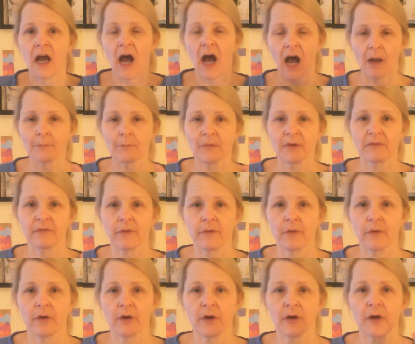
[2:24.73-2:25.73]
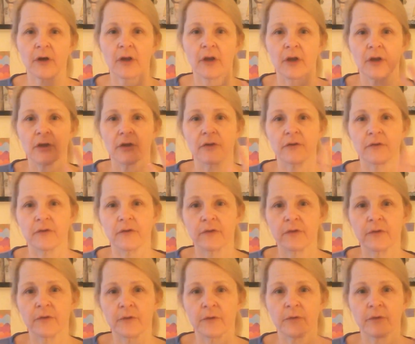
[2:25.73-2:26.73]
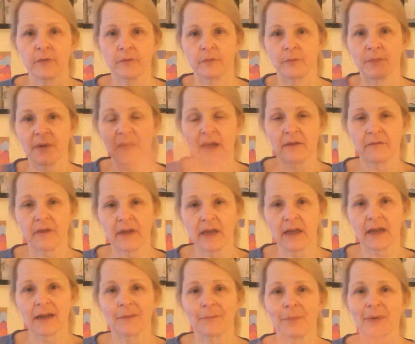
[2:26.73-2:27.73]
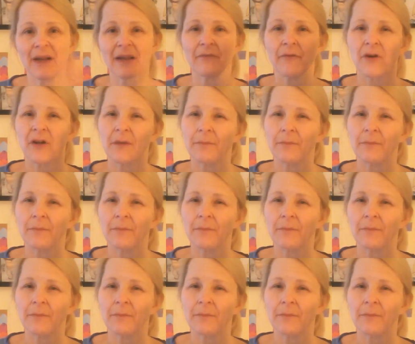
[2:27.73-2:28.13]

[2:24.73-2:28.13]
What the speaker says: omnivore to being a vegan. But I've